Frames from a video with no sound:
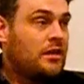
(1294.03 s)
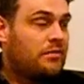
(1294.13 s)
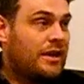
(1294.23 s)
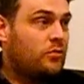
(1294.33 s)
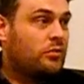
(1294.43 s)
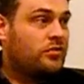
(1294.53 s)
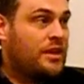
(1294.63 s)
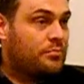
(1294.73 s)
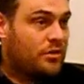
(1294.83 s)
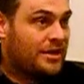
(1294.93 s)
That was
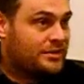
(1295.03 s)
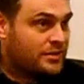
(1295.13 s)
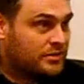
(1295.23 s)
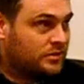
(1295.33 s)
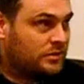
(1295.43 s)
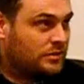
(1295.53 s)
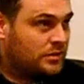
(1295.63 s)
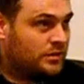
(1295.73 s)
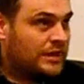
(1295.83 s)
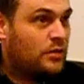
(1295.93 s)
their practice.
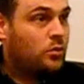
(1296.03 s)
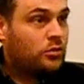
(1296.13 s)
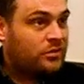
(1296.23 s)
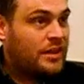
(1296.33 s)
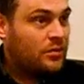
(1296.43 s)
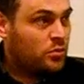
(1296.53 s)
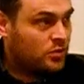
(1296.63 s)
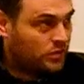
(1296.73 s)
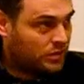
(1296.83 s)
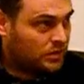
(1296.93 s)
That was their
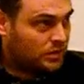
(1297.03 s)
work.